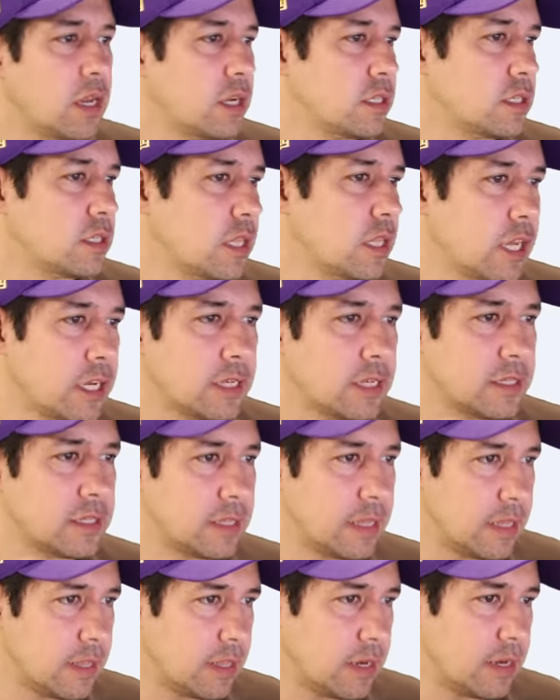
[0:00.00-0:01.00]
I just like to
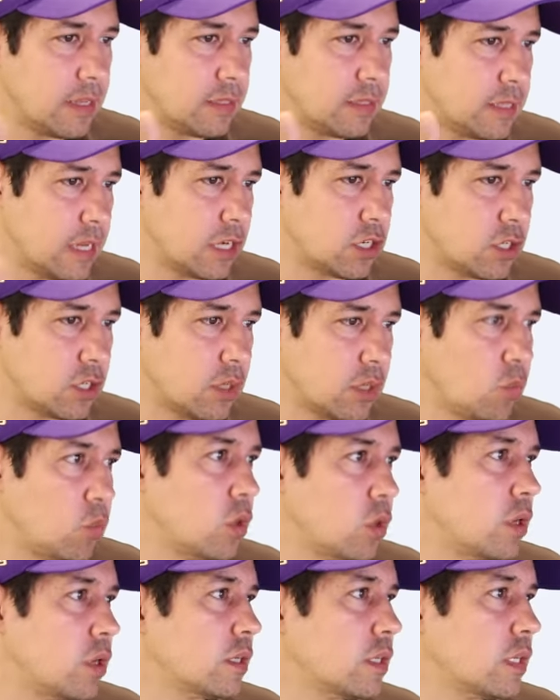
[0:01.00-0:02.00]
see that it's actually
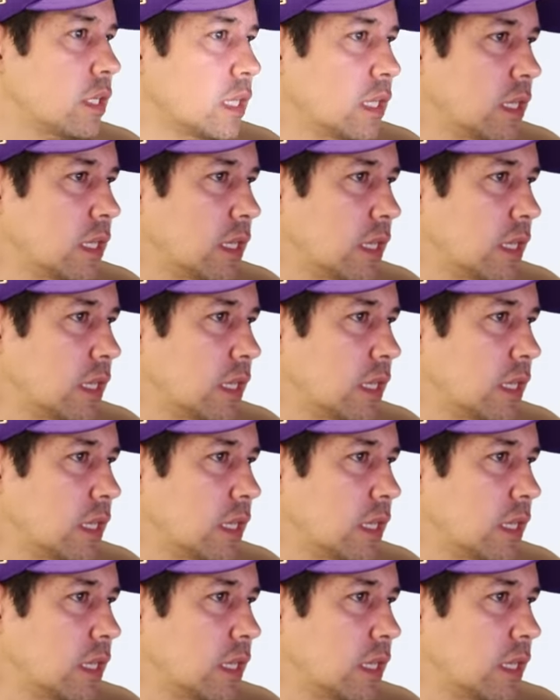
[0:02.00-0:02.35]
worked.